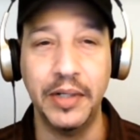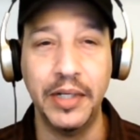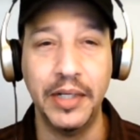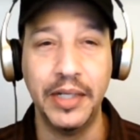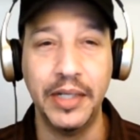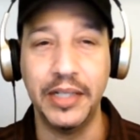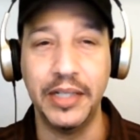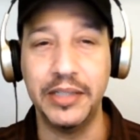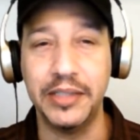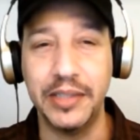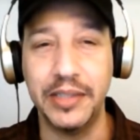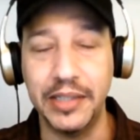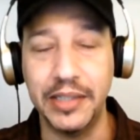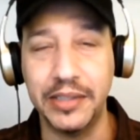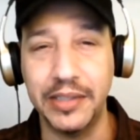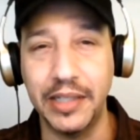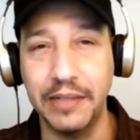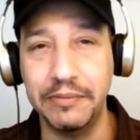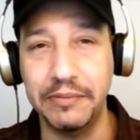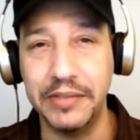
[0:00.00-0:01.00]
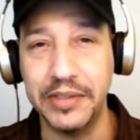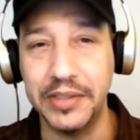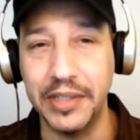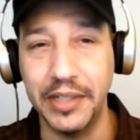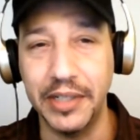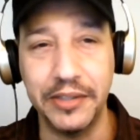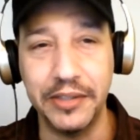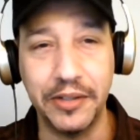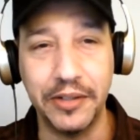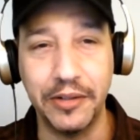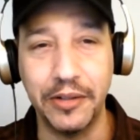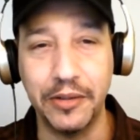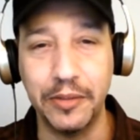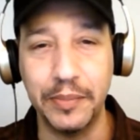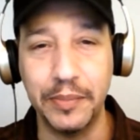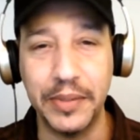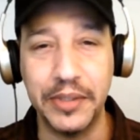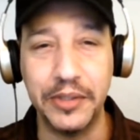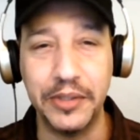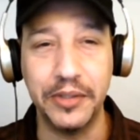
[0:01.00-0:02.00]
it's not safe to stay in your home
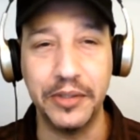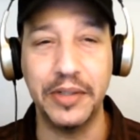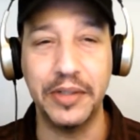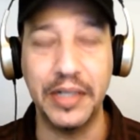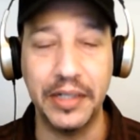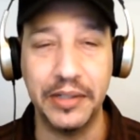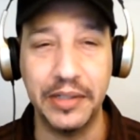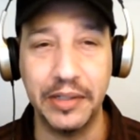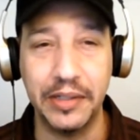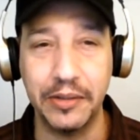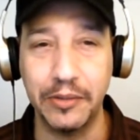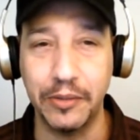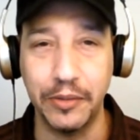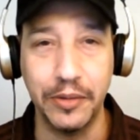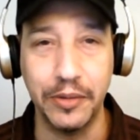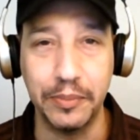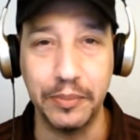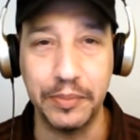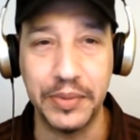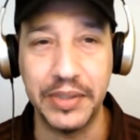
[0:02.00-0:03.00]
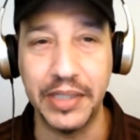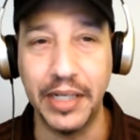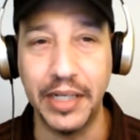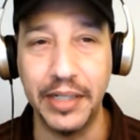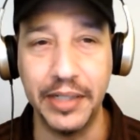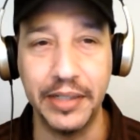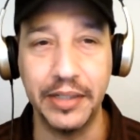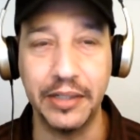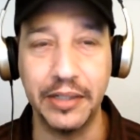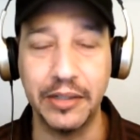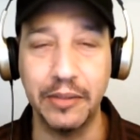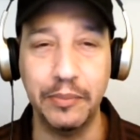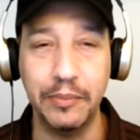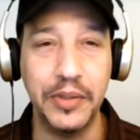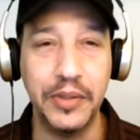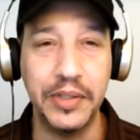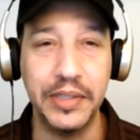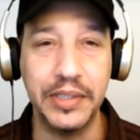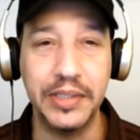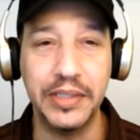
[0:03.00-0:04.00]
and you're in a group setting, a
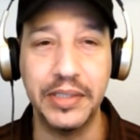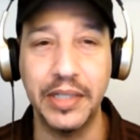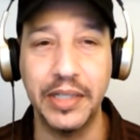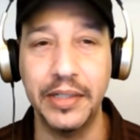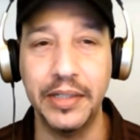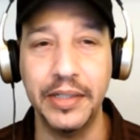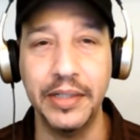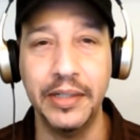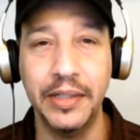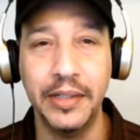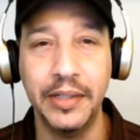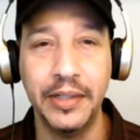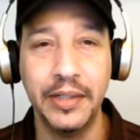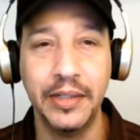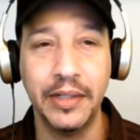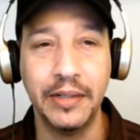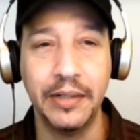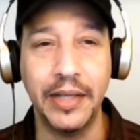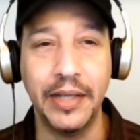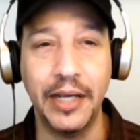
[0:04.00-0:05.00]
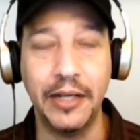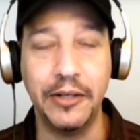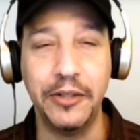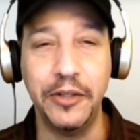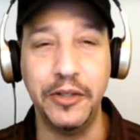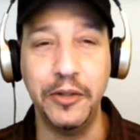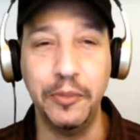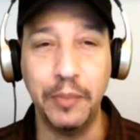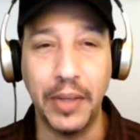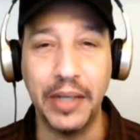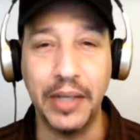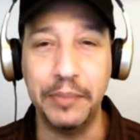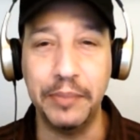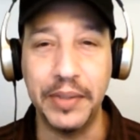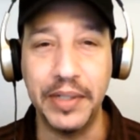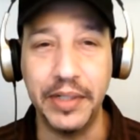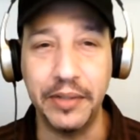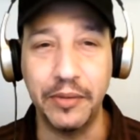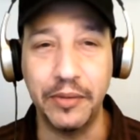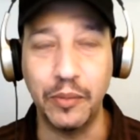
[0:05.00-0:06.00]
community setting, that you might
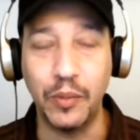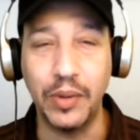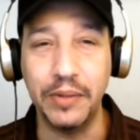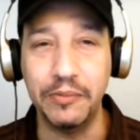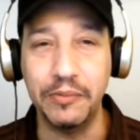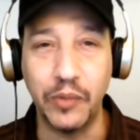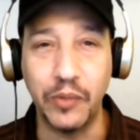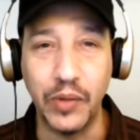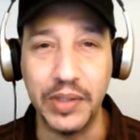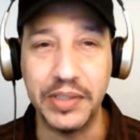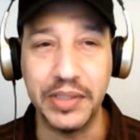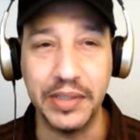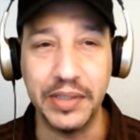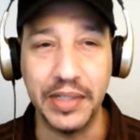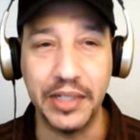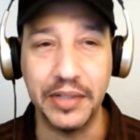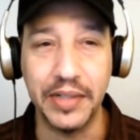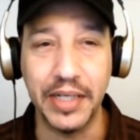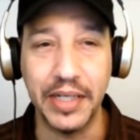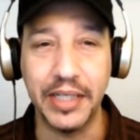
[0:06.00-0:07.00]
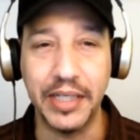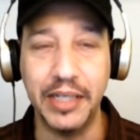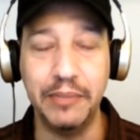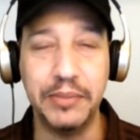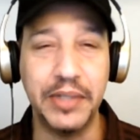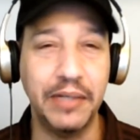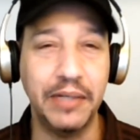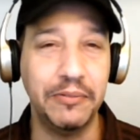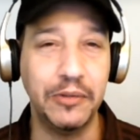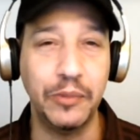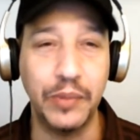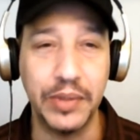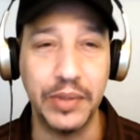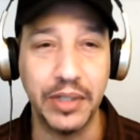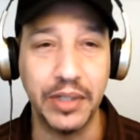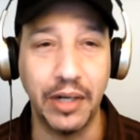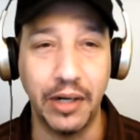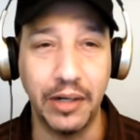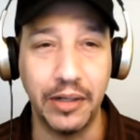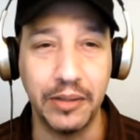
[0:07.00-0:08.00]
be the one voice in there that keeps everyone
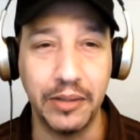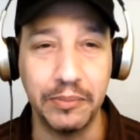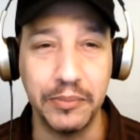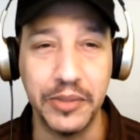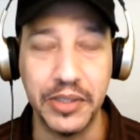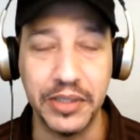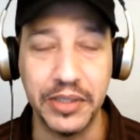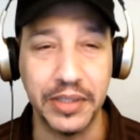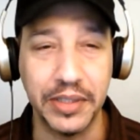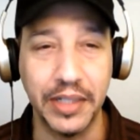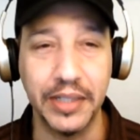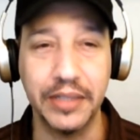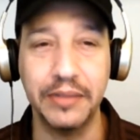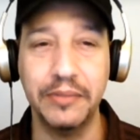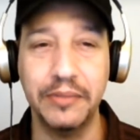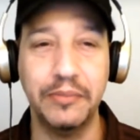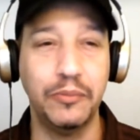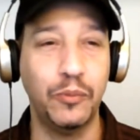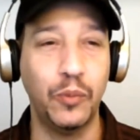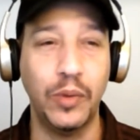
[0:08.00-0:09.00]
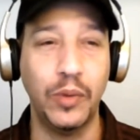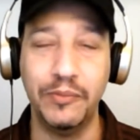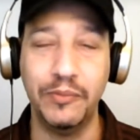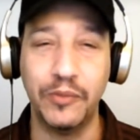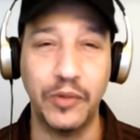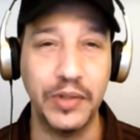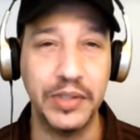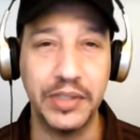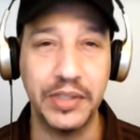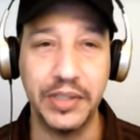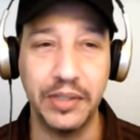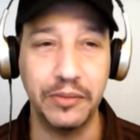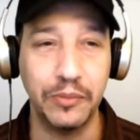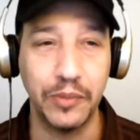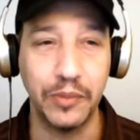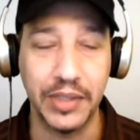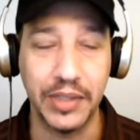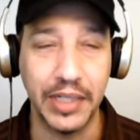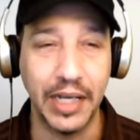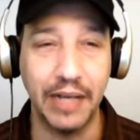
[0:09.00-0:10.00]
calm. Just like one voice can
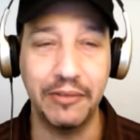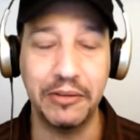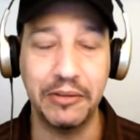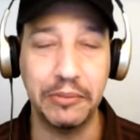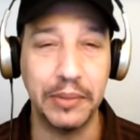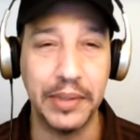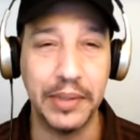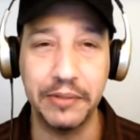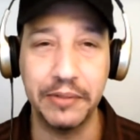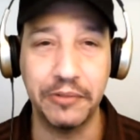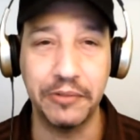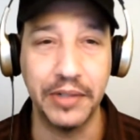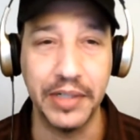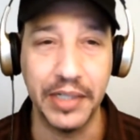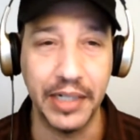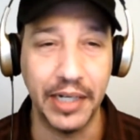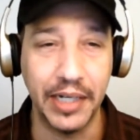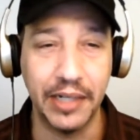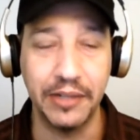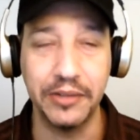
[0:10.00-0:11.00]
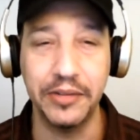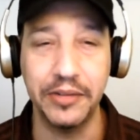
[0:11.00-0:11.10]
really have everybody freaking out, you